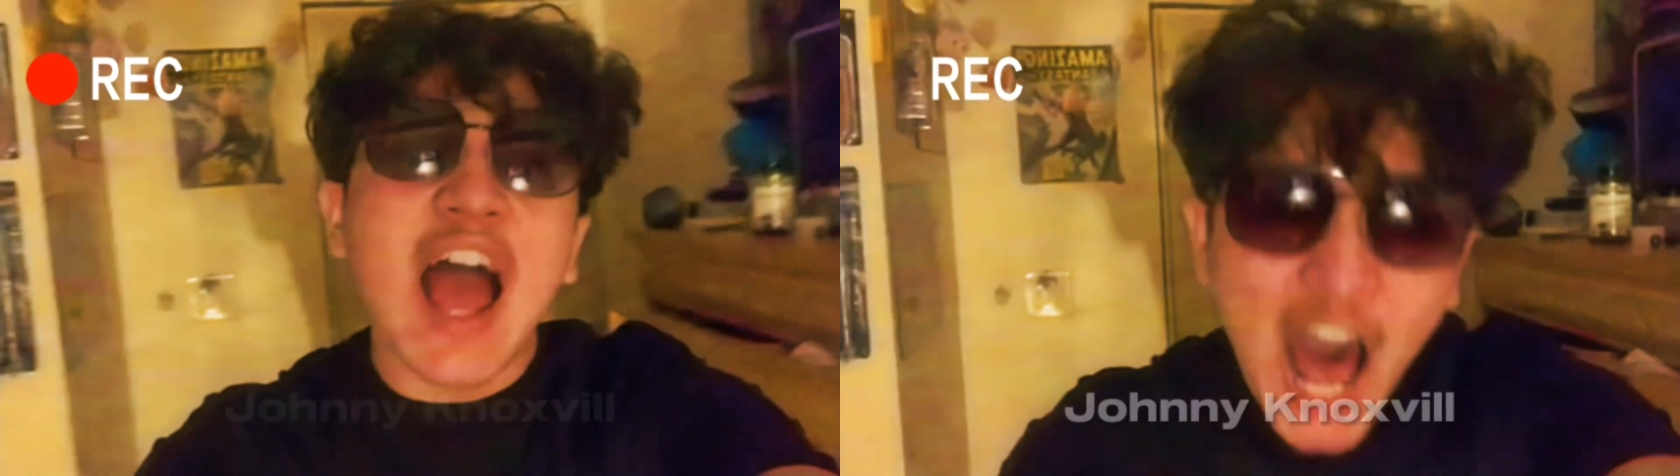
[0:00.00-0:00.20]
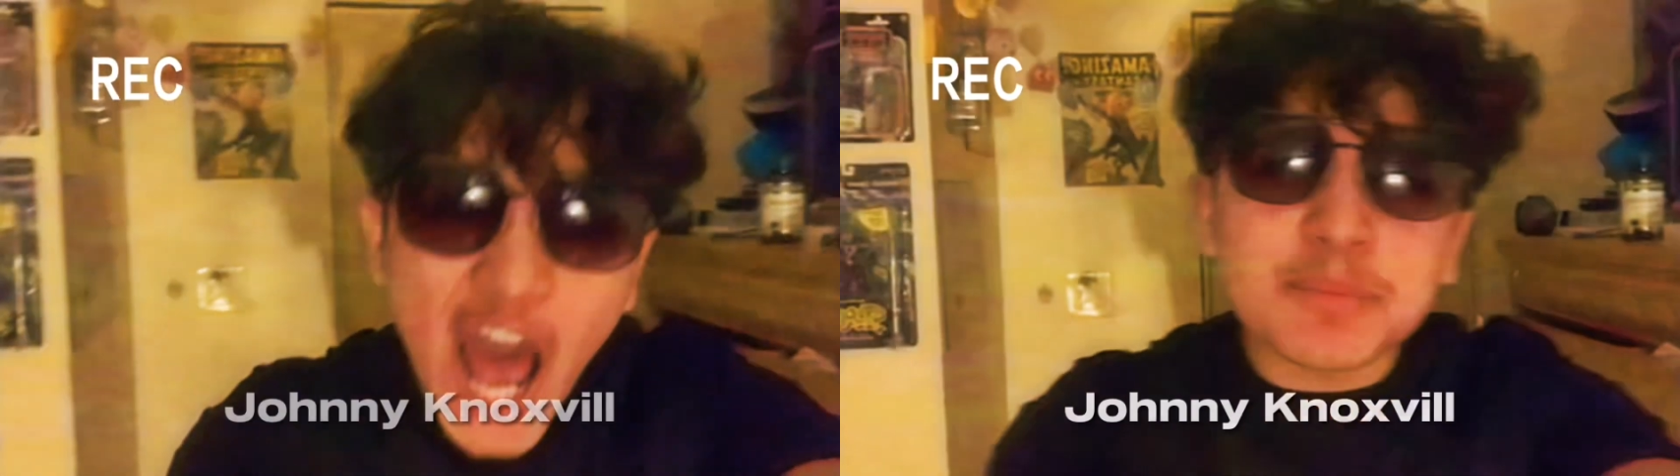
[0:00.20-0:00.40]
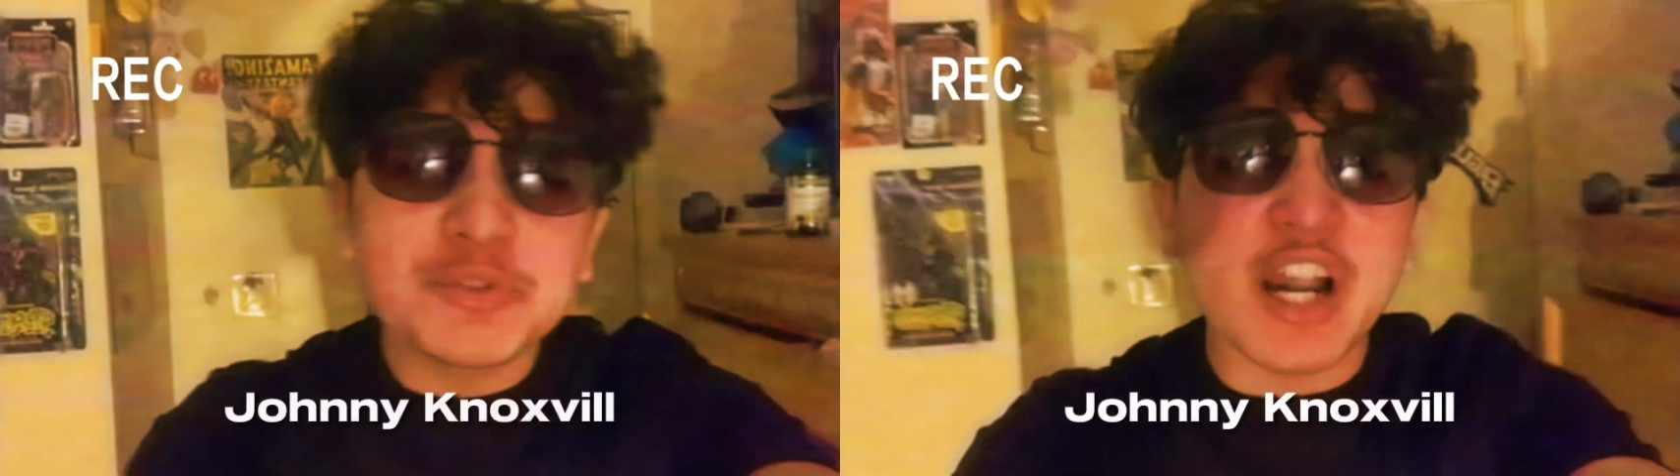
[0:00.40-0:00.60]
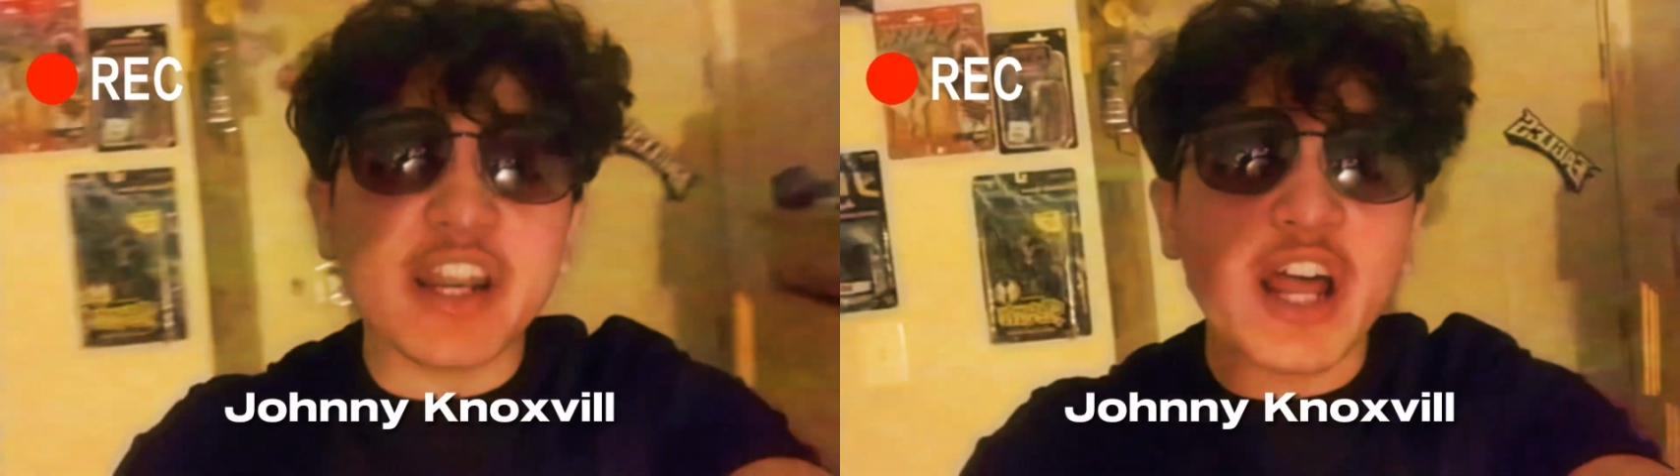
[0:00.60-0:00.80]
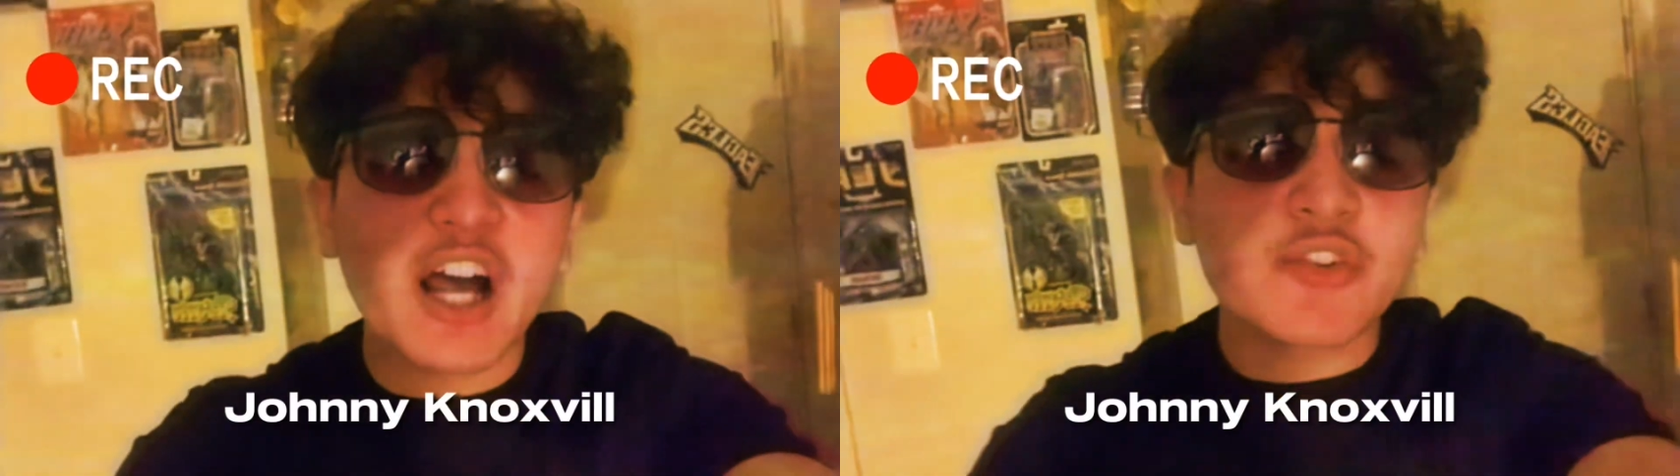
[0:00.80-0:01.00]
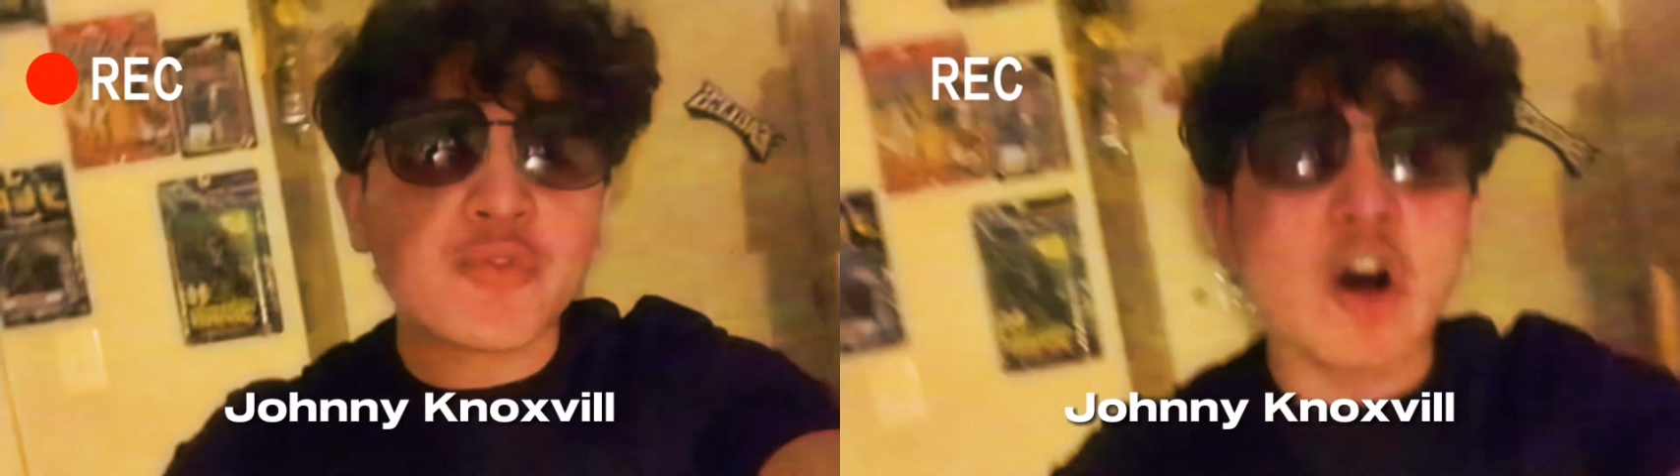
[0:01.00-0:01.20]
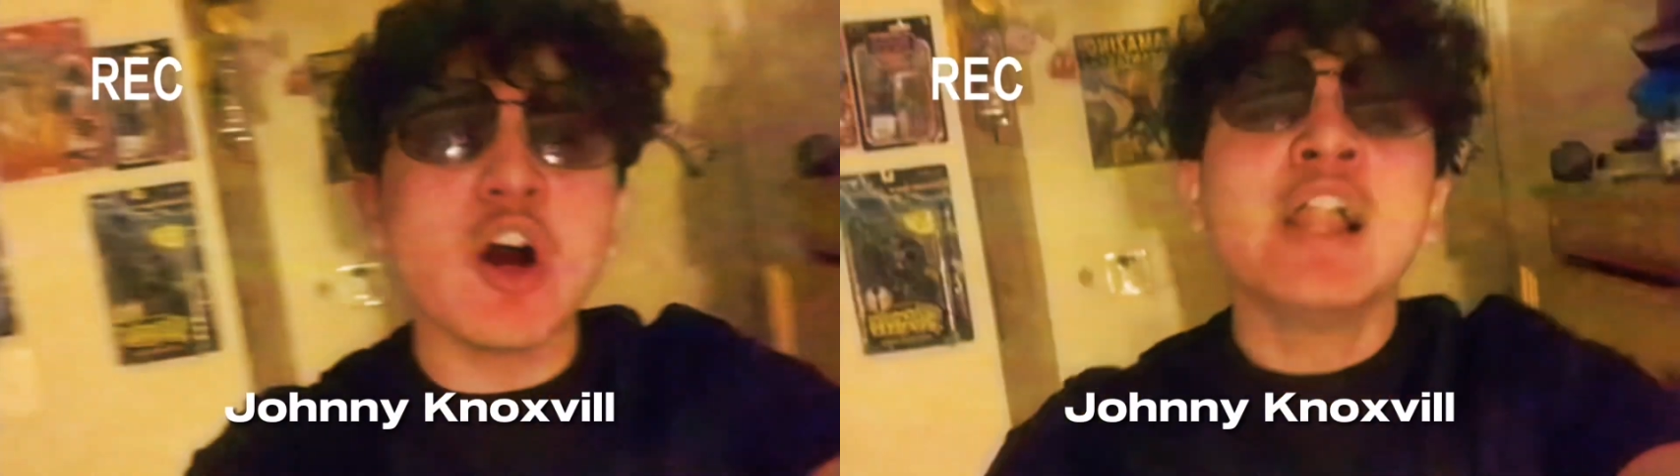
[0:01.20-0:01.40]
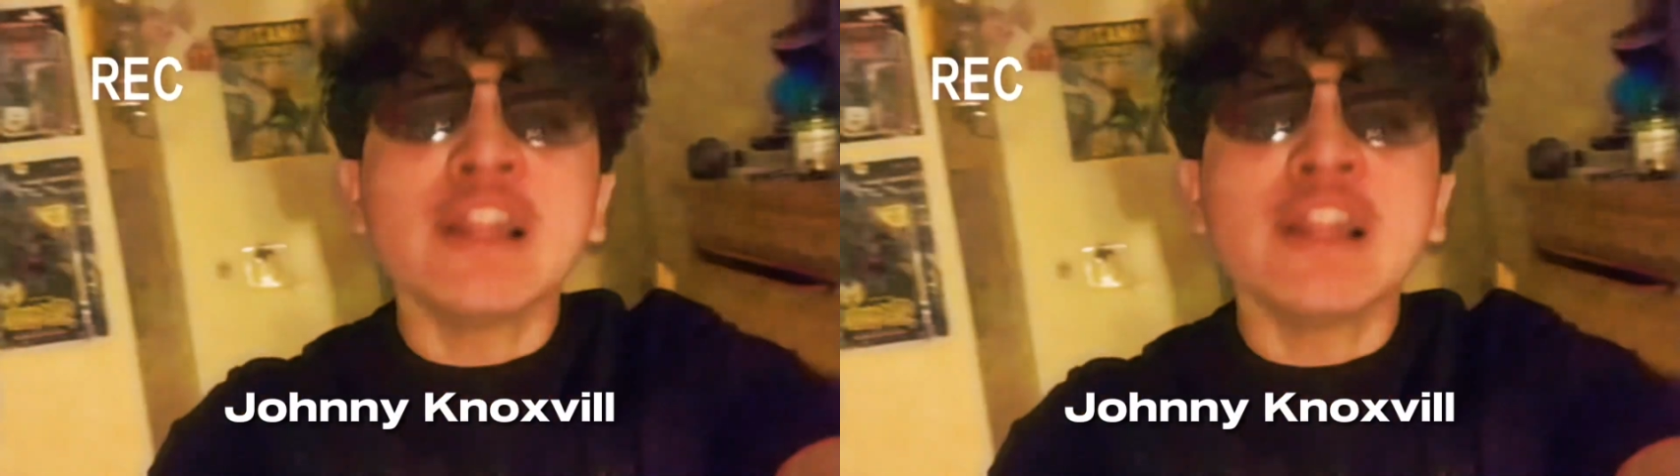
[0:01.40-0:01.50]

I'm Johnny Knoxville.